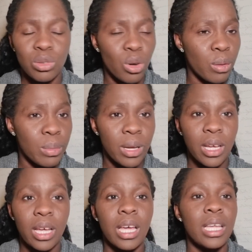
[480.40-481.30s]
job,
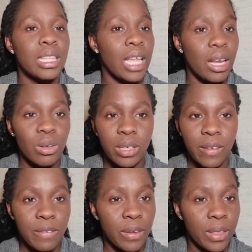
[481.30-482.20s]
they are
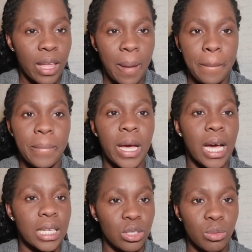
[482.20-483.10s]
looking for them.
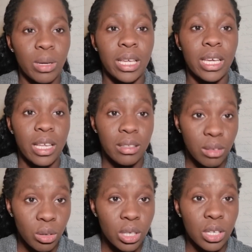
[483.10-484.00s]
And you might get
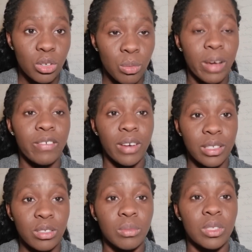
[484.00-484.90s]
lucky, you might find
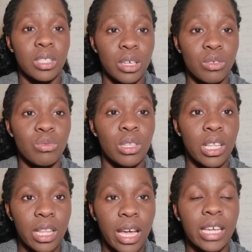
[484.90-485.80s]
something that you really
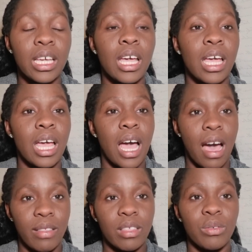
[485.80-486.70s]
like,
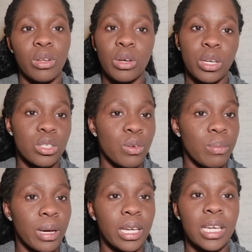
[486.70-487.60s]
and the relocation
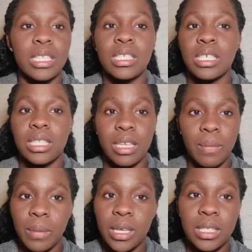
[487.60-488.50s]
package is
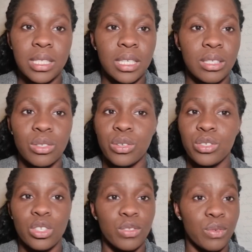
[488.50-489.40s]
amazing. So it's
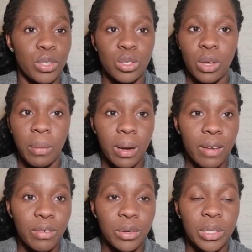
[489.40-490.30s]
just for you to apply
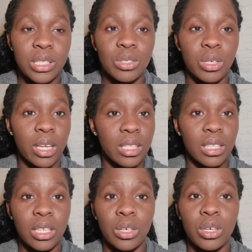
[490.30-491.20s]
for it, you get
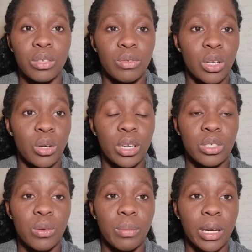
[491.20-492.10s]
the
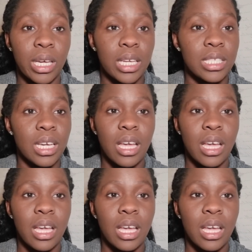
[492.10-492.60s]
relocation package,